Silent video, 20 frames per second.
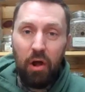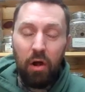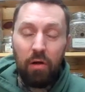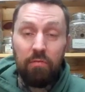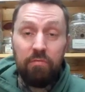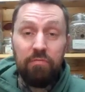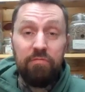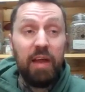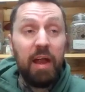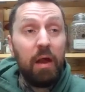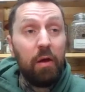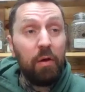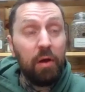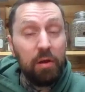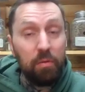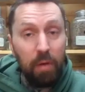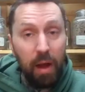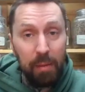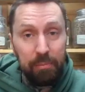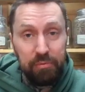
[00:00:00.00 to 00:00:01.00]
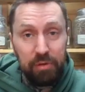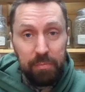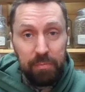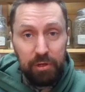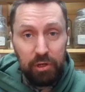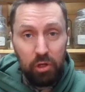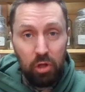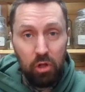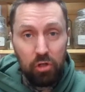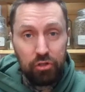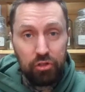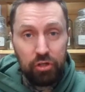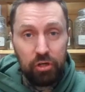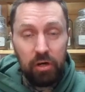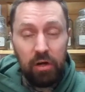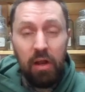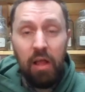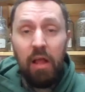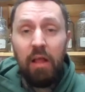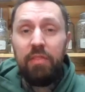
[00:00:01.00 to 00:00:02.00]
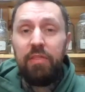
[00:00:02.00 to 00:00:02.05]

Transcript: are very wrapped up in culture.